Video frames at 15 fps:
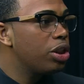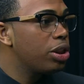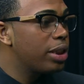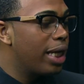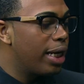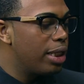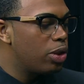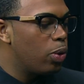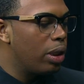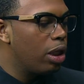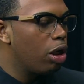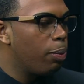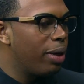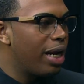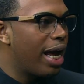just get into a
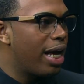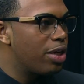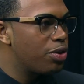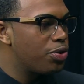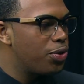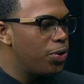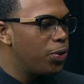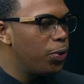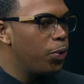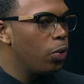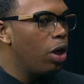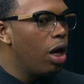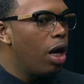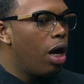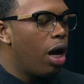little bit as to
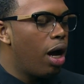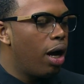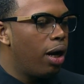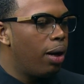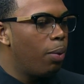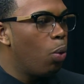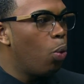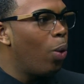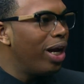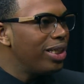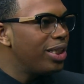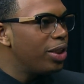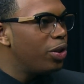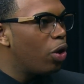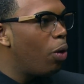when
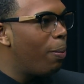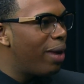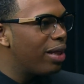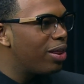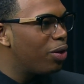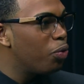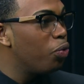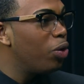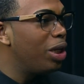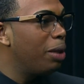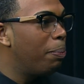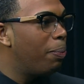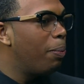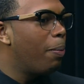did No Method really